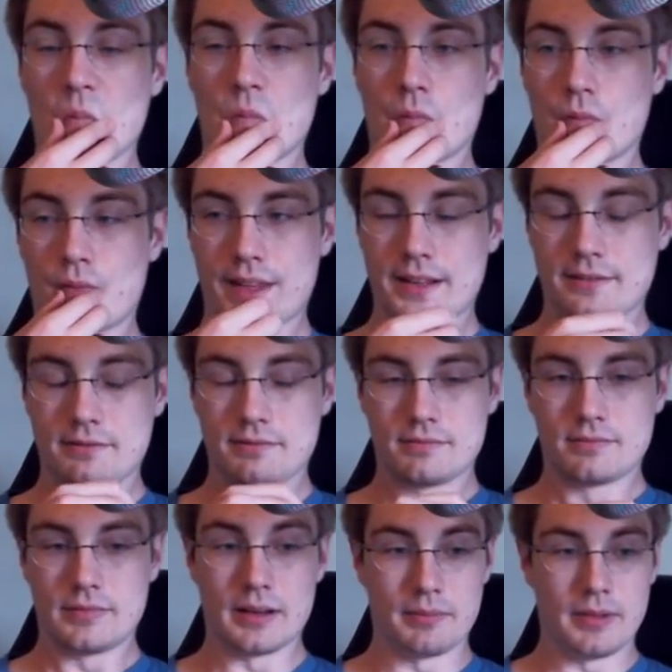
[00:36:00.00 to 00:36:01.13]
something like that.
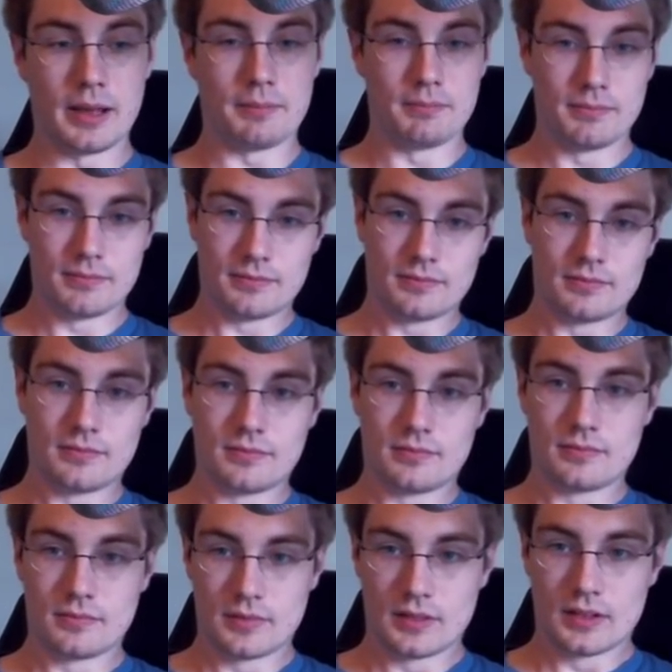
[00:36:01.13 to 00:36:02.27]
Yep, yep.
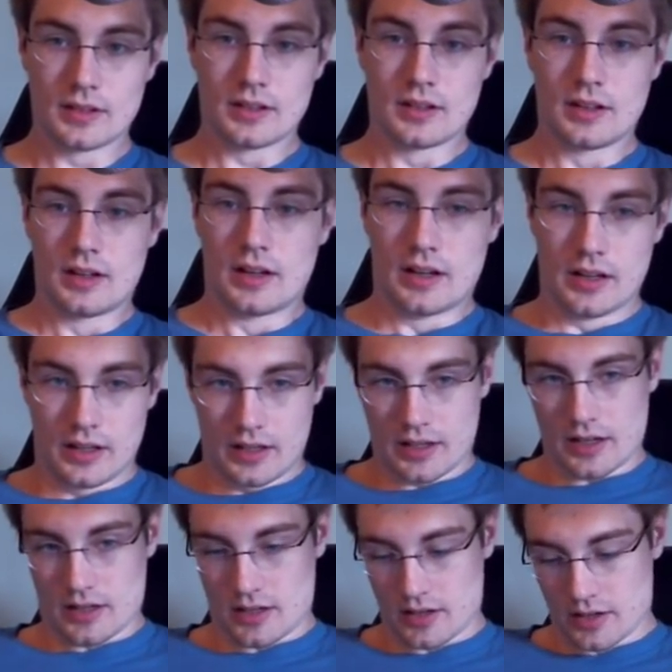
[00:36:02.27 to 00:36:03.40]
Yeah, I think that would be good.
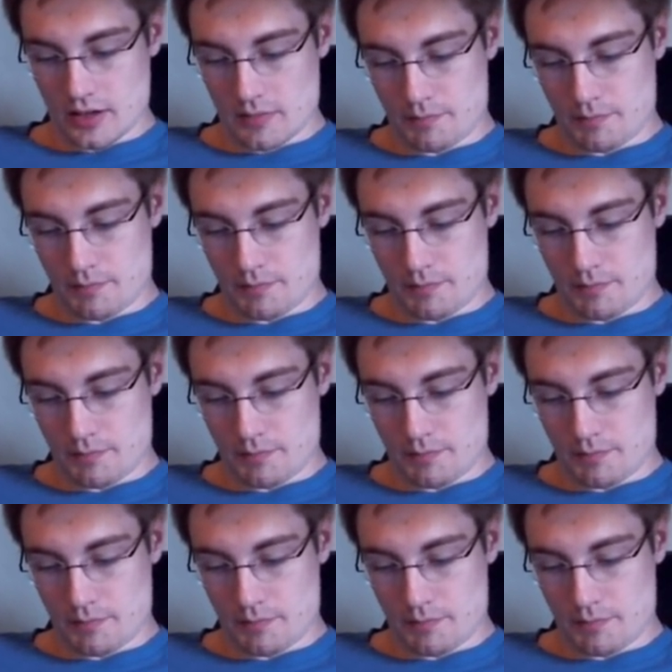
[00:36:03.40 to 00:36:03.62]
cool. I'm gonna